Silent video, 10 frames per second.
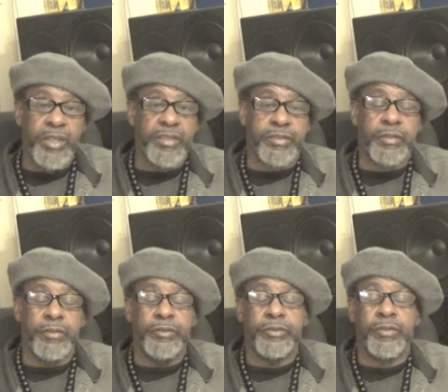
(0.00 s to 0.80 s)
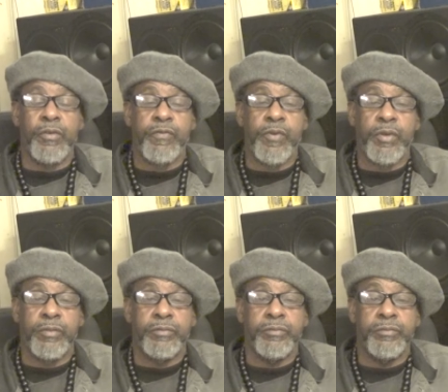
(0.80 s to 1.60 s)
ministers and so forth
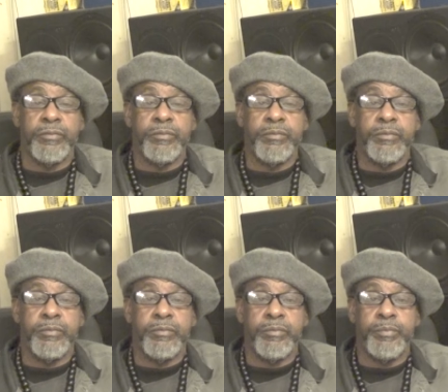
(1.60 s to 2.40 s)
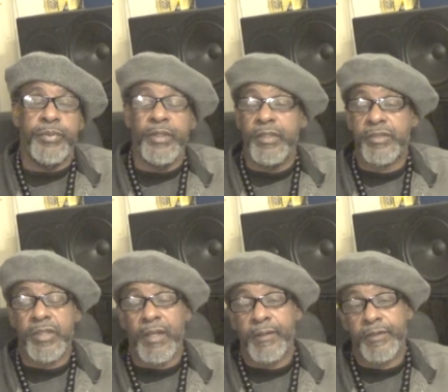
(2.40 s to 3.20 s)
it's
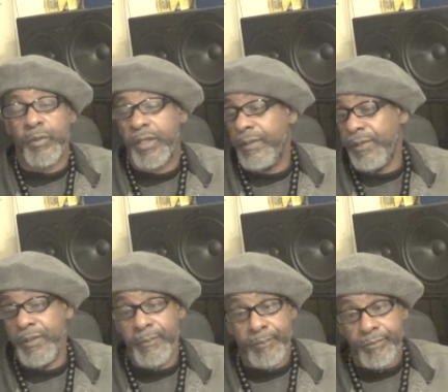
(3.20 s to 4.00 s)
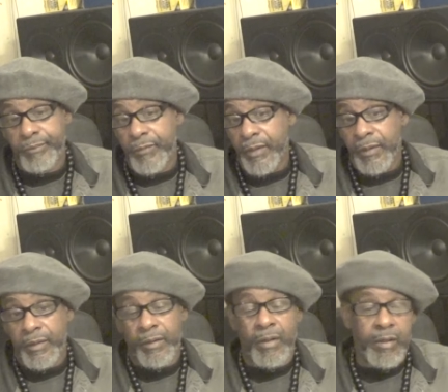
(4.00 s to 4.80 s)
not. That's why they be
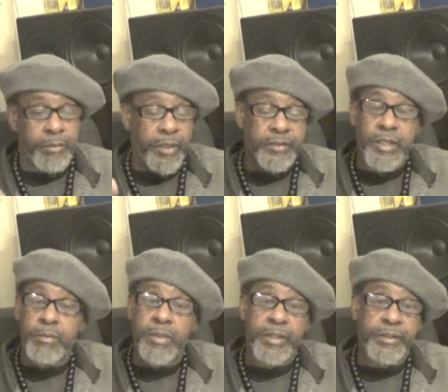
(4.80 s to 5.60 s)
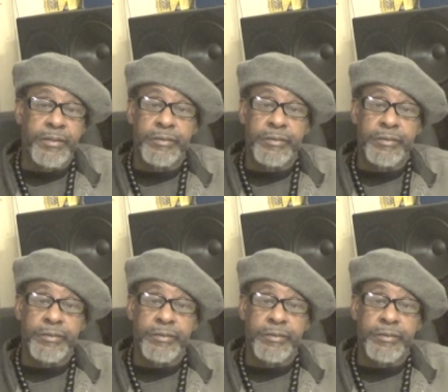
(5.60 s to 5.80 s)
all about their money.